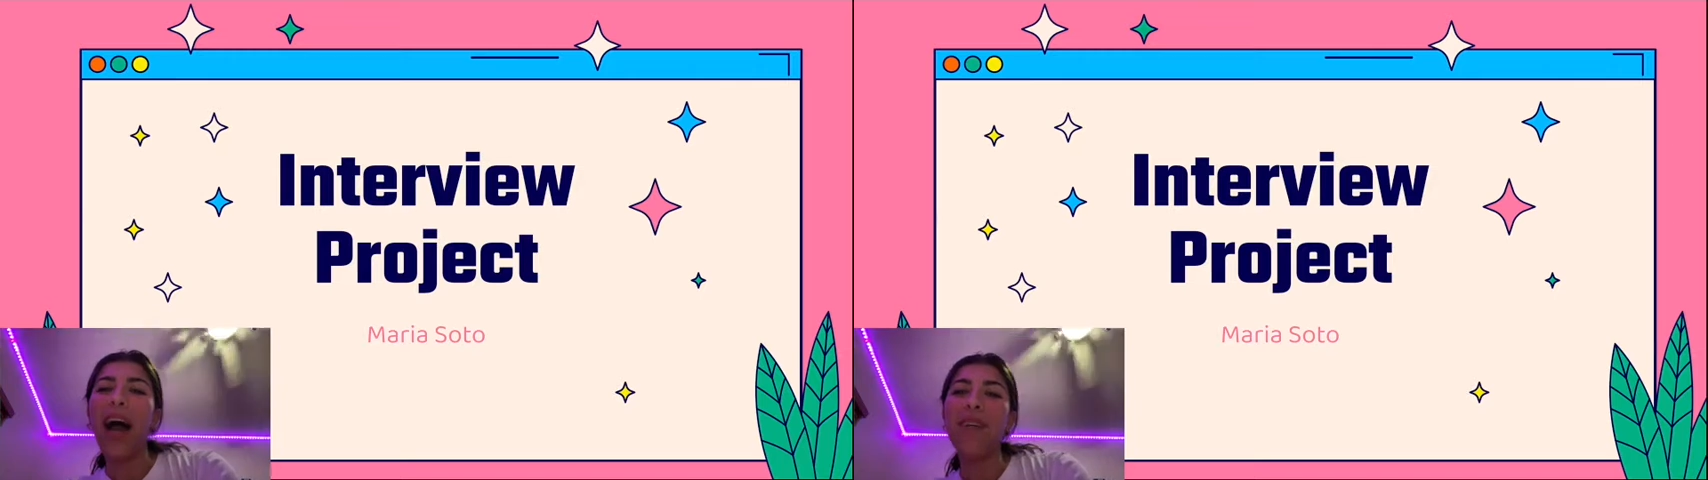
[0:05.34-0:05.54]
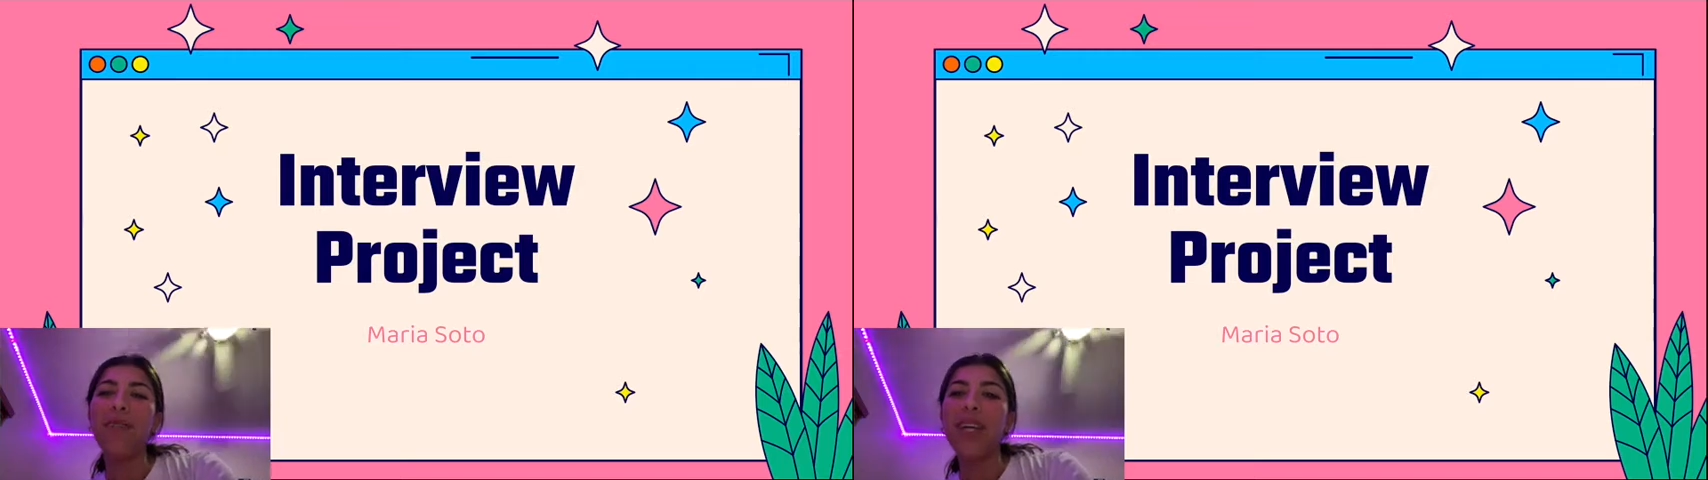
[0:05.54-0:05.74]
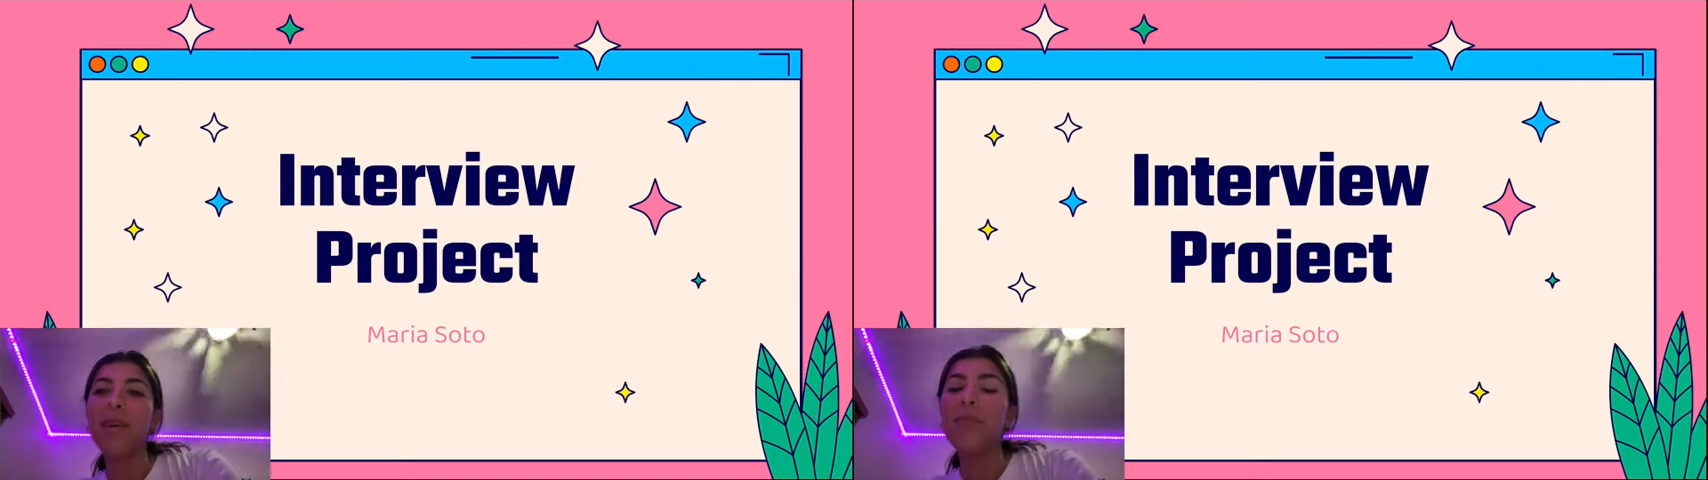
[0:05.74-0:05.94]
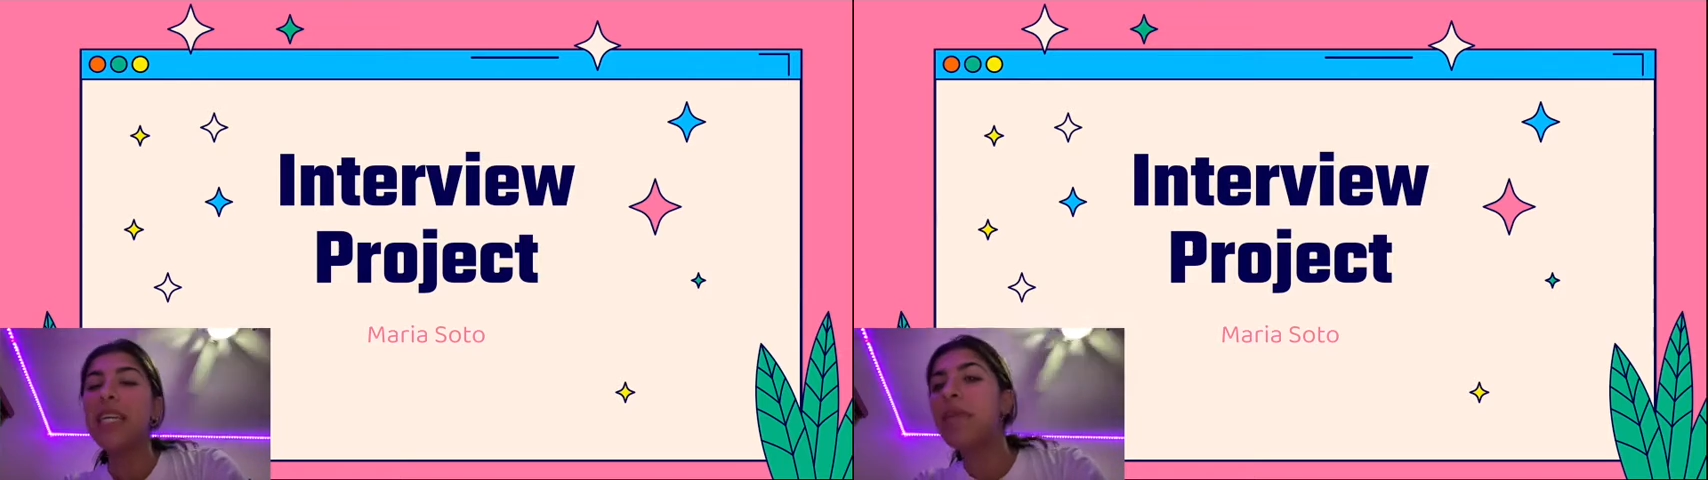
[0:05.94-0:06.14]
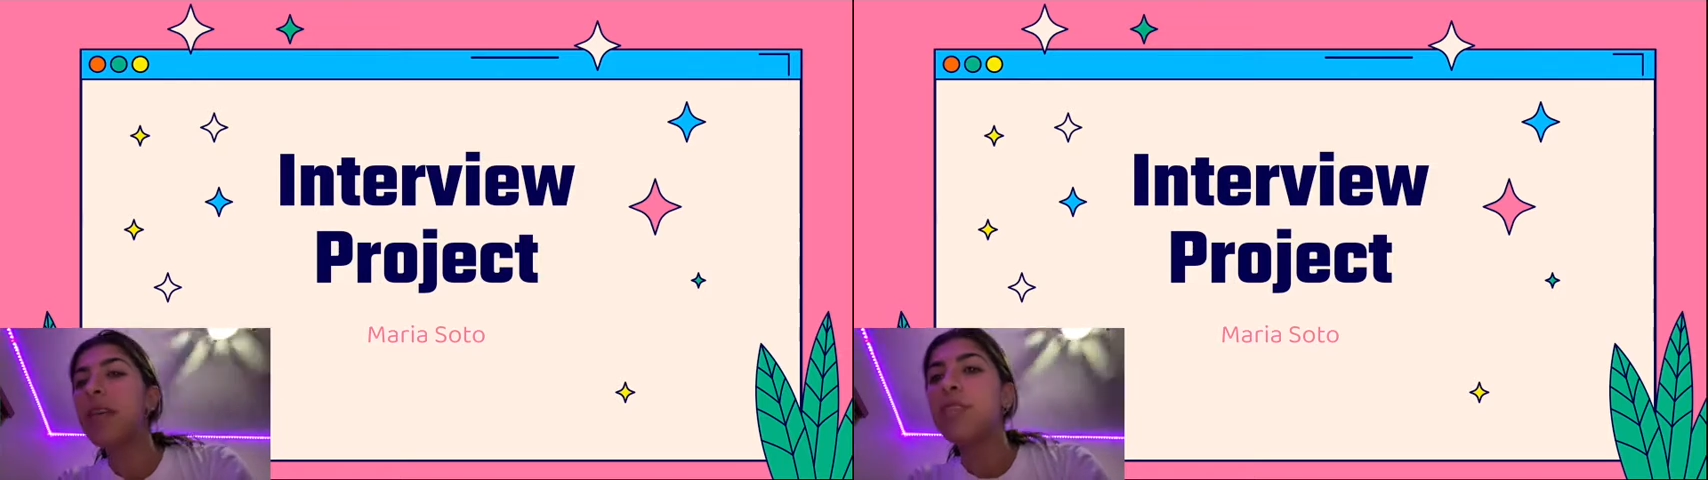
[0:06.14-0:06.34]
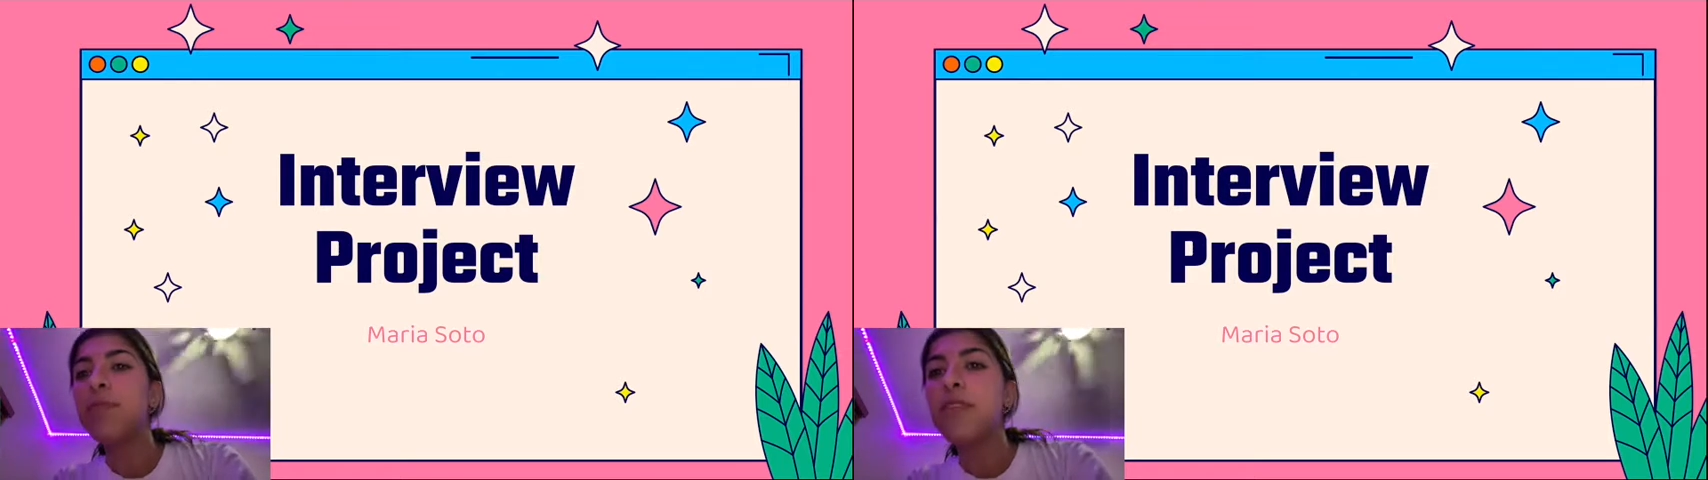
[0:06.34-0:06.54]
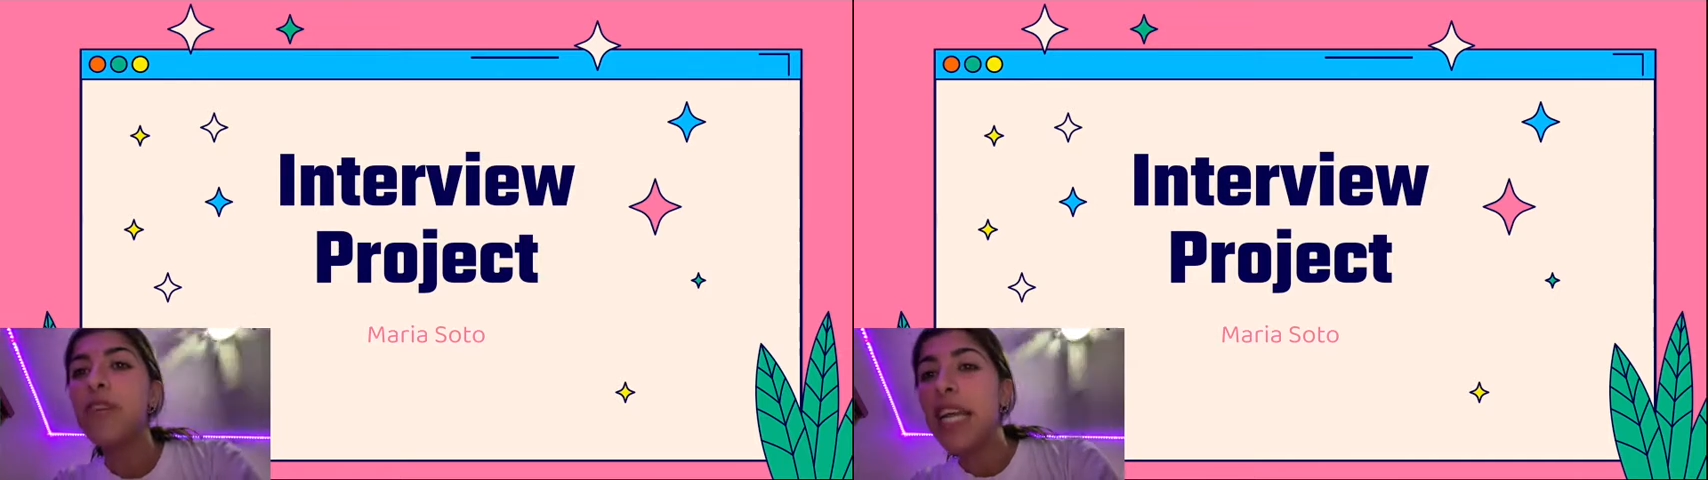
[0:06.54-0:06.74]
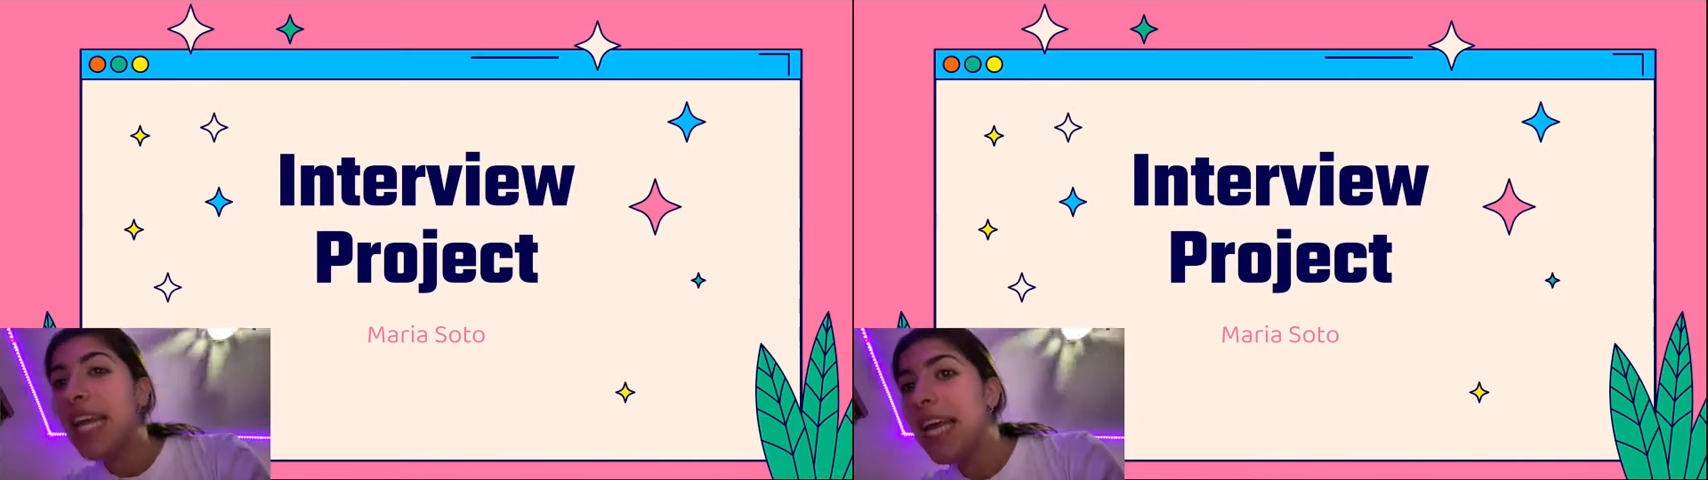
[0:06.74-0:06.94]
I'm gonna pretty much be
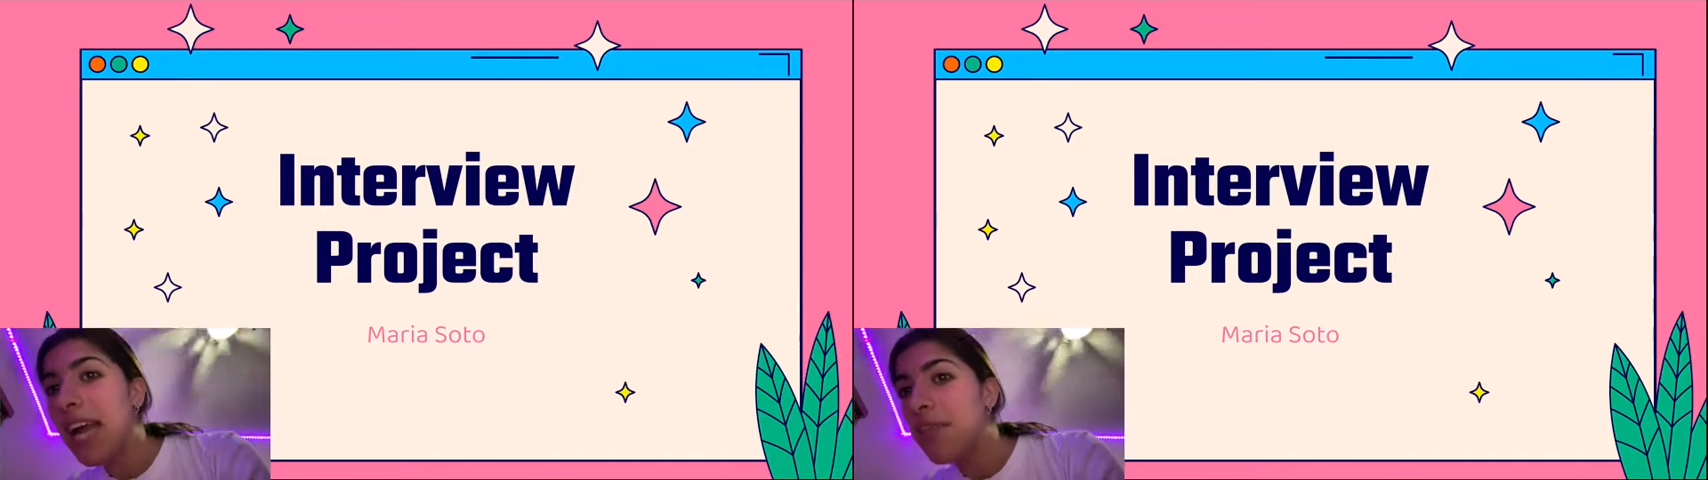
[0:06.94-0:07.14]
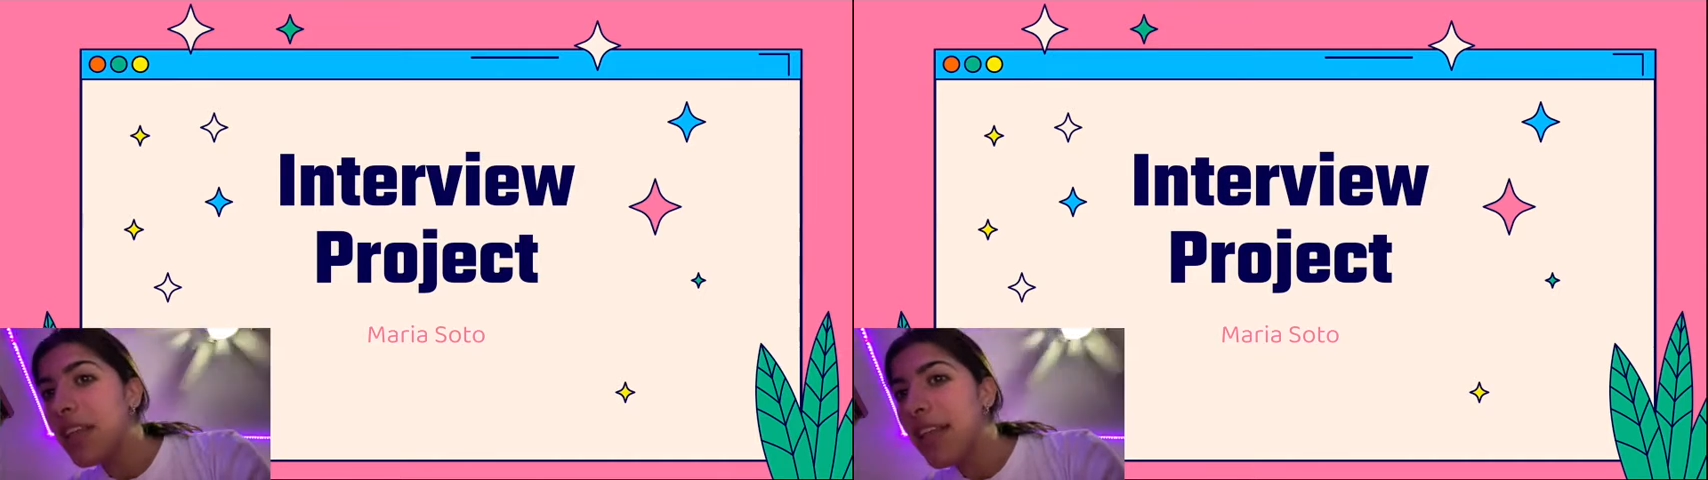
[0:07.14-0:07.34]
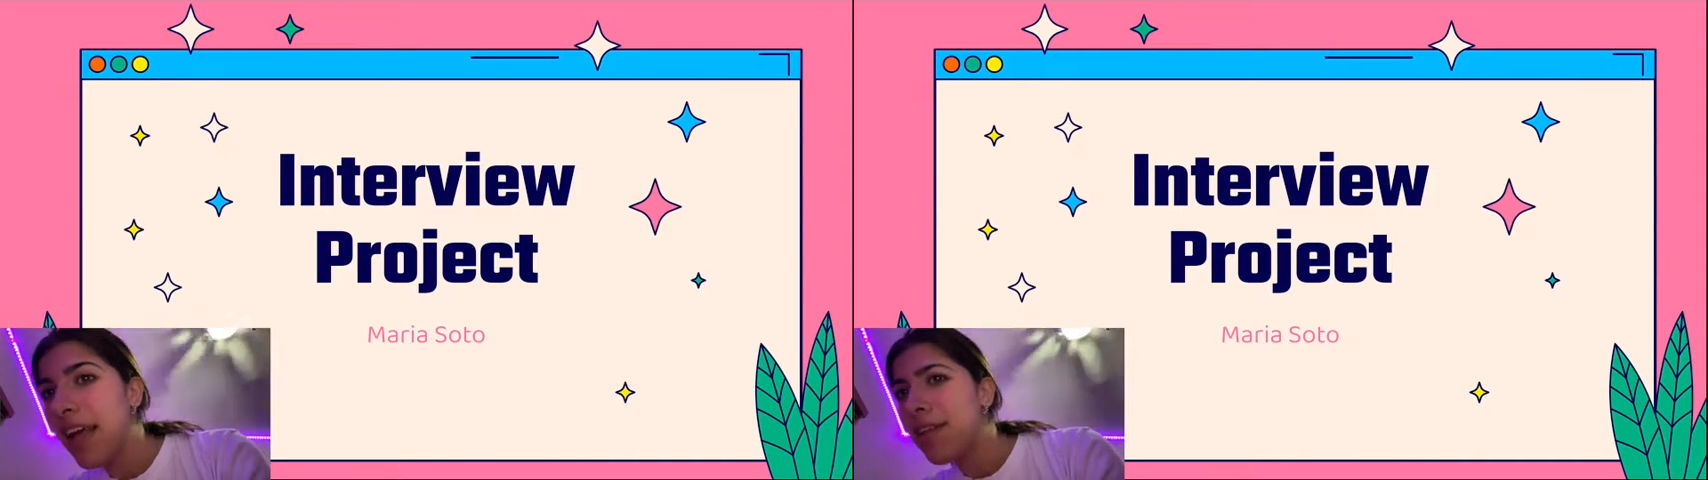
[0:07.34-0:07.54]
reading it everything